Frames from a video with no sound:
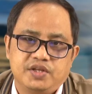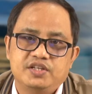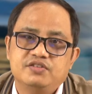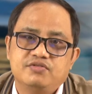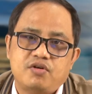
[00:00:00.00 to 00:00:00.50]
in
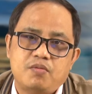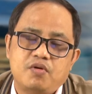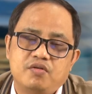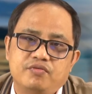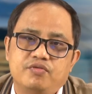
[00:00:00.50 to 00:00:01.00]
the form
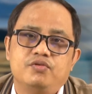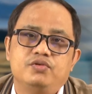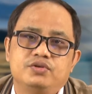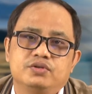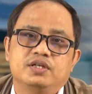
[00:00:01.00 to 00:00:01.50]
of
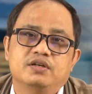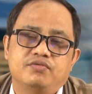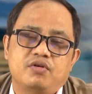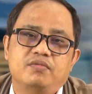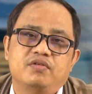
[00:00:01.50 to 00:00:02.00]
food, in the
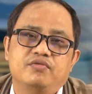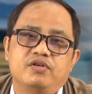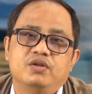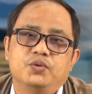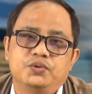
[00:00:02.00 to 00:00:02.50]
form of
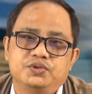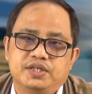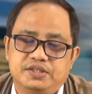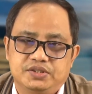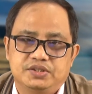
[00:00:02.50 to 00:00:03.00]
food,
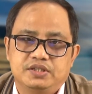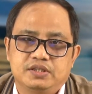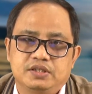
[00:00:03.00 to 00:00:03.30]
etc.